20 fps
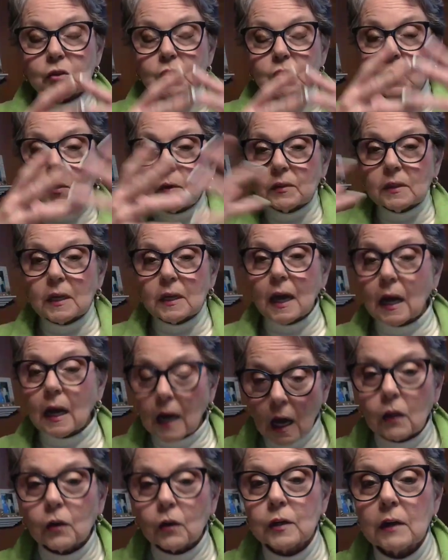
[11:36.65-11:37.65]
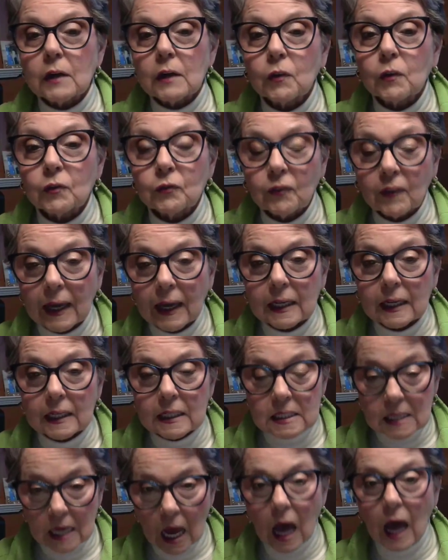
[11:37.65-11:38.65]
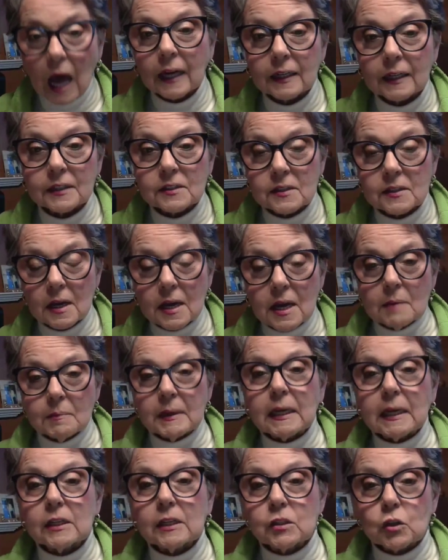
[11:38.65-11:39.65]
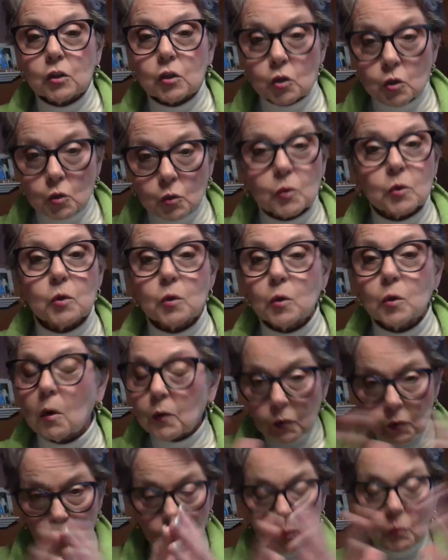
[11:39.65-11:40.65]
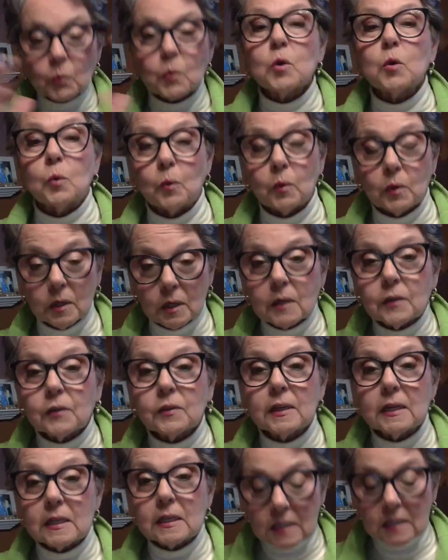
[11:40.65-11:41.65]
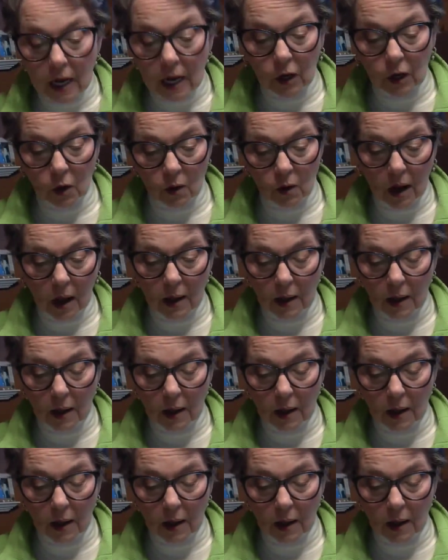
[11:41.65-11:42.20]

So the color never fades on us because it's true through the entire,